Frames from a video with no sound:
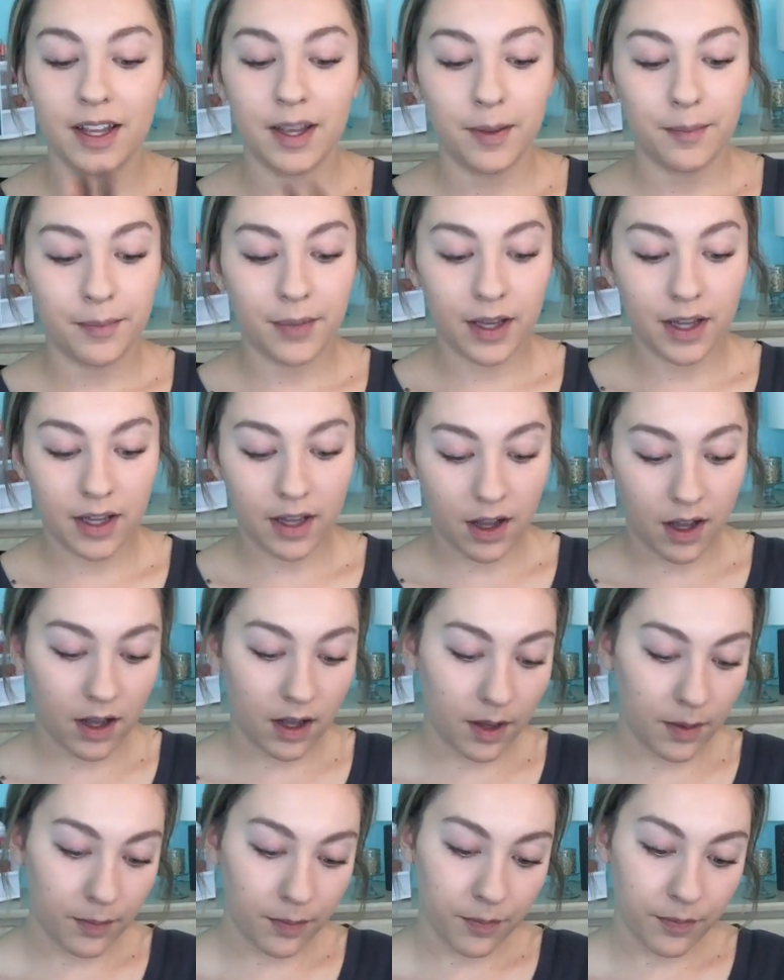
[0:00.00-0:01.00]
But
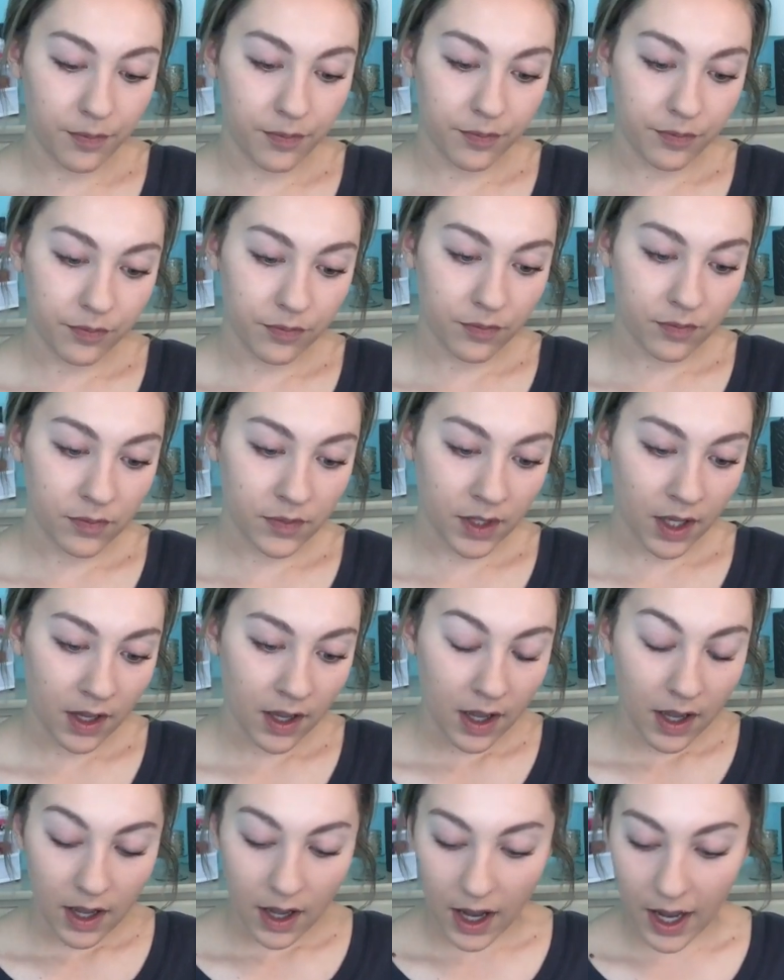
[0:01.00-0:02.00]

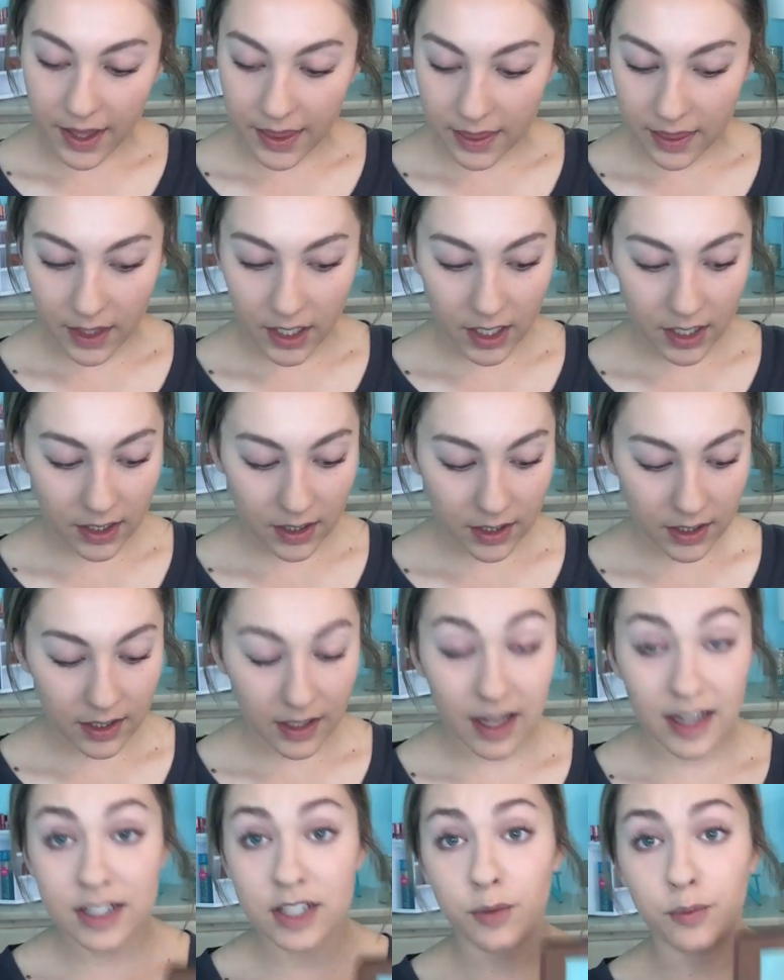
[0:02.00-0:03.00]
I think
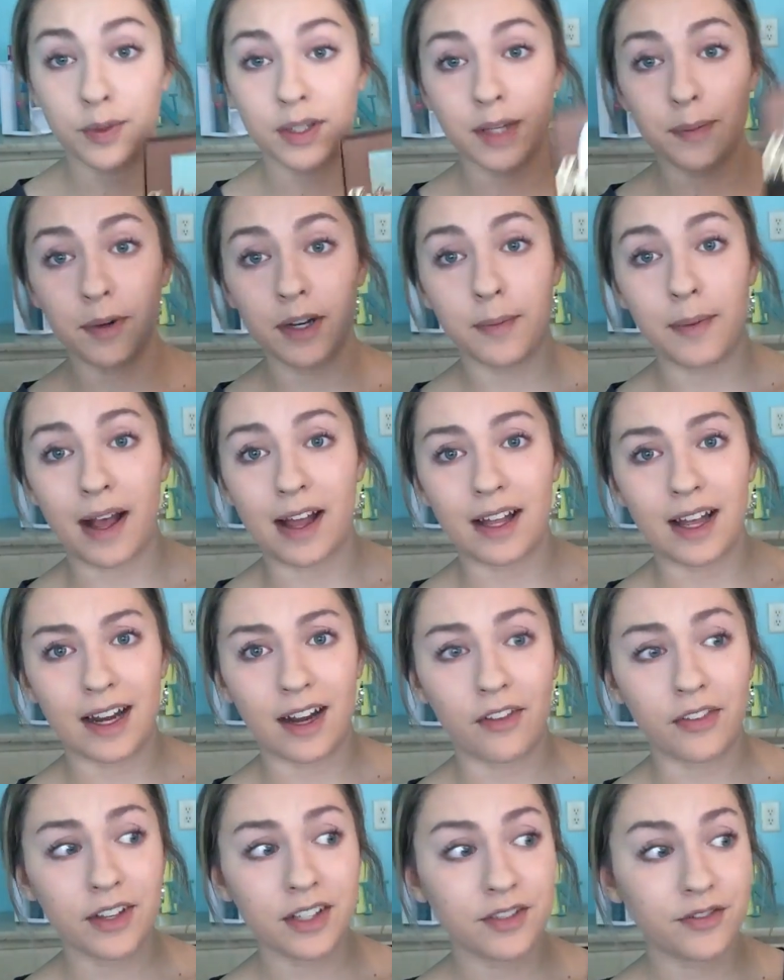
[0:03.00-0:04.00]
it's a really pretty palette. I
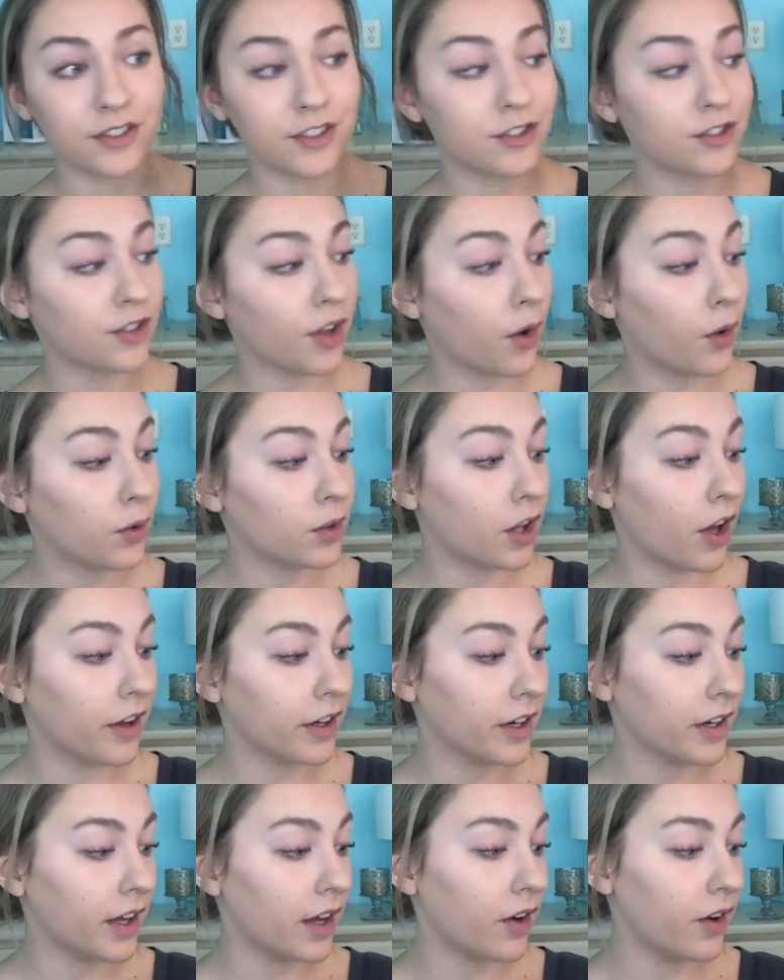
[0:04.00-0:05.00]
got this so
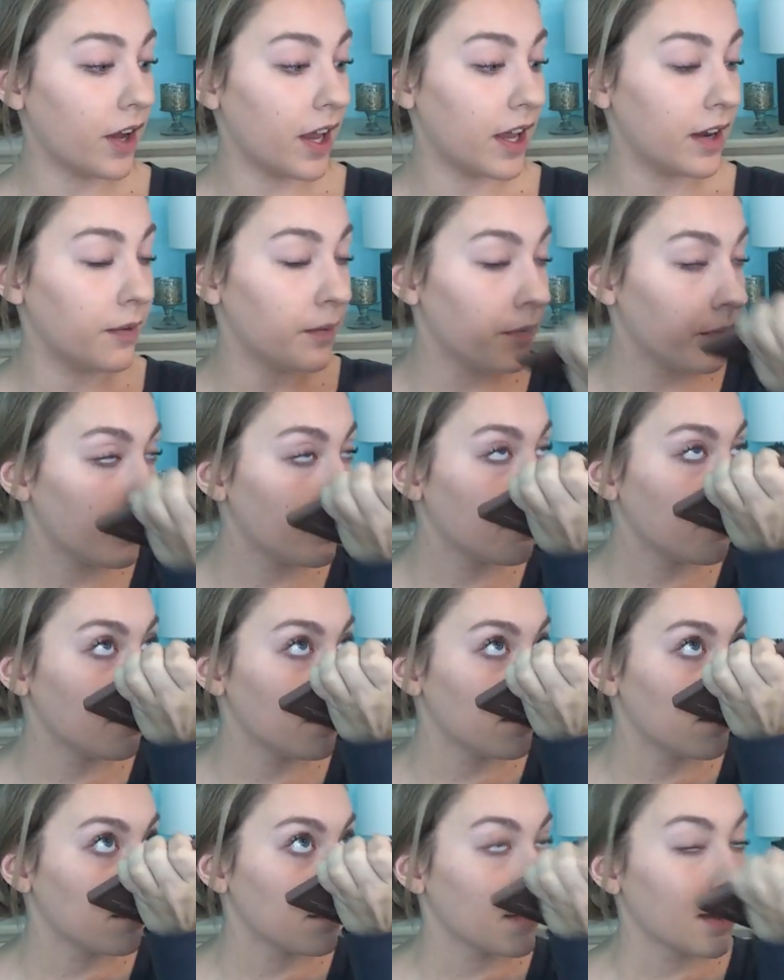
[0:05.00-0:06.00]
long ago and
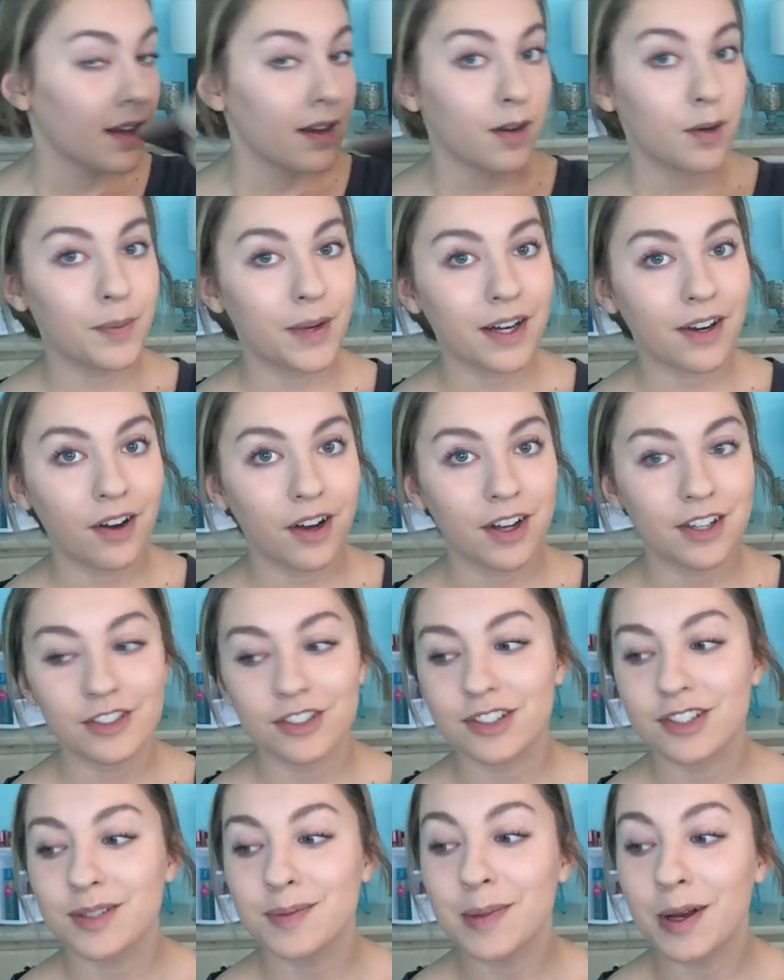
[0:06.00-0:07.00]
oh my gosh,
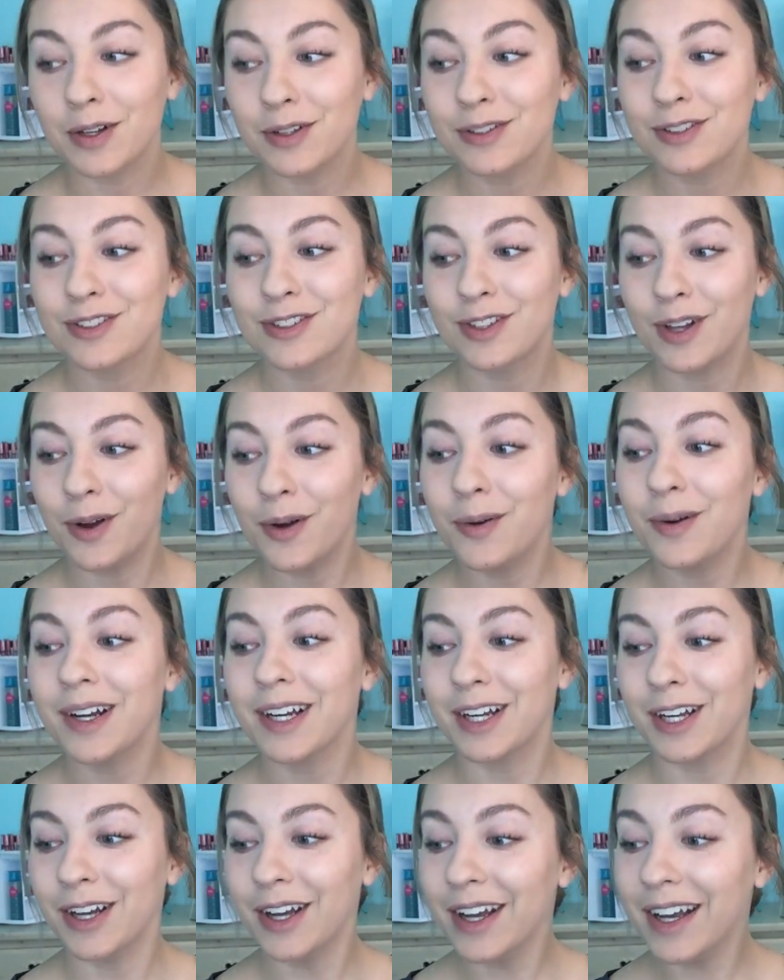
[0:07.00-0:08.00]
it smells so
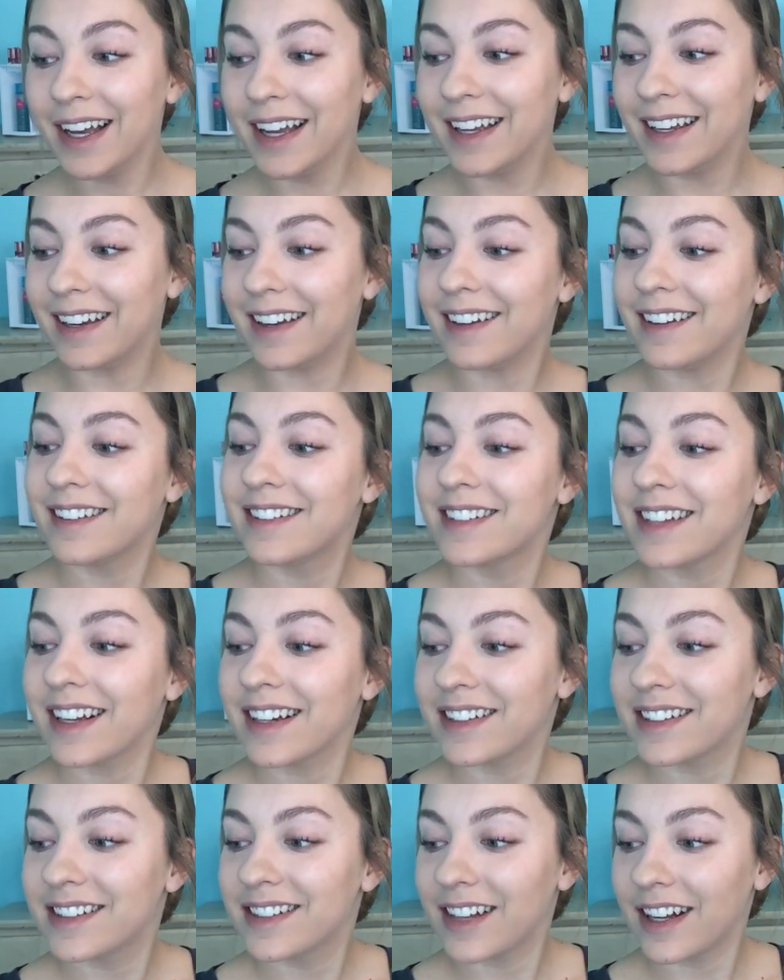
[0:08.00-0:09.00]
good. It's like
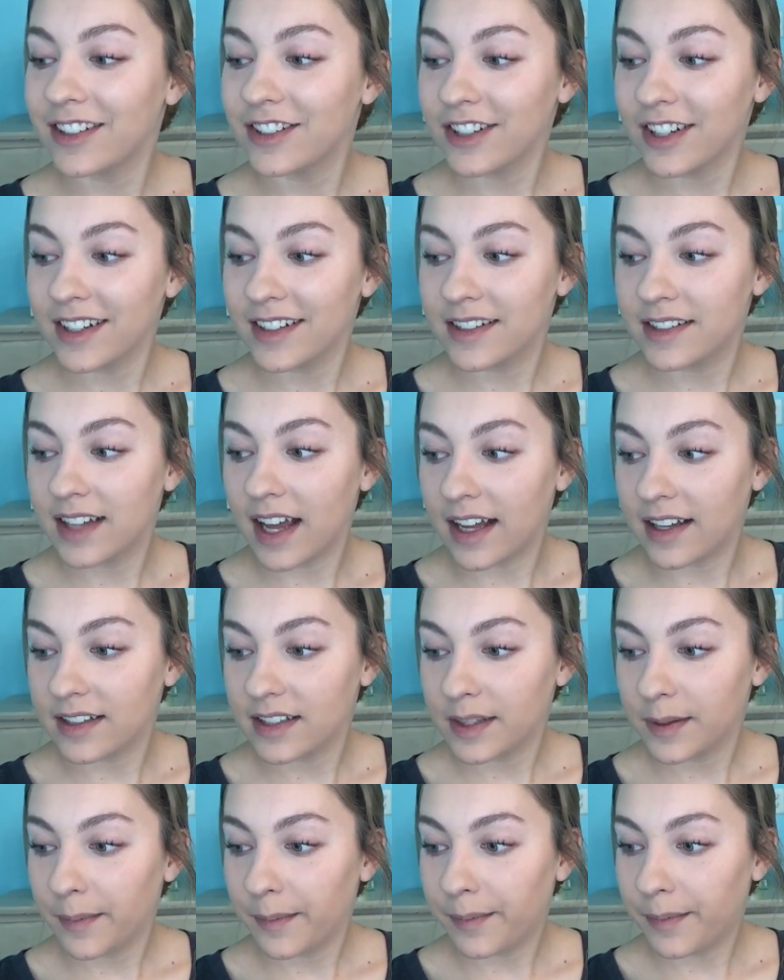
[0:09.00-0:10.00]
such a good scent.
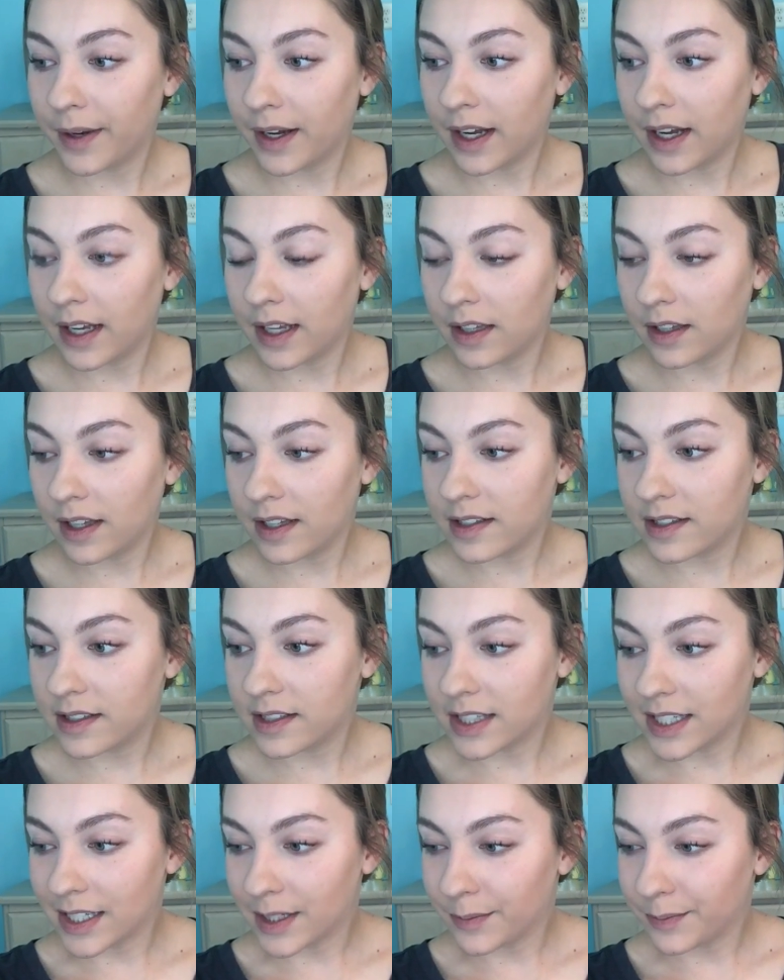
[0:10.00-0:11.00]
But let's
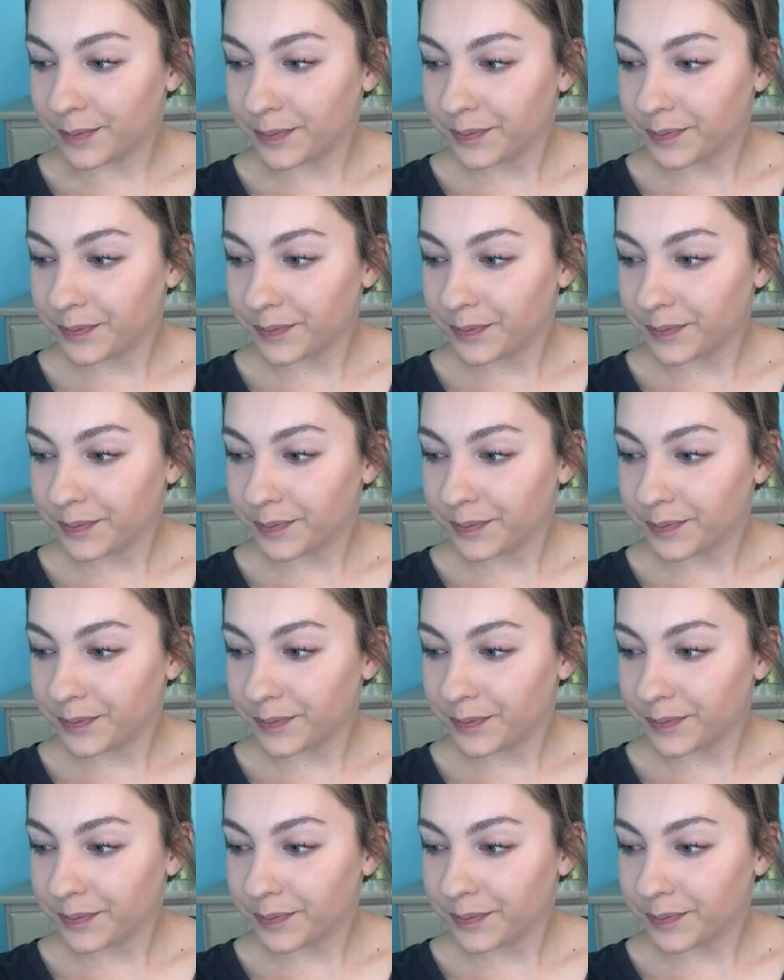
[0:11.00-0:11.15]
see.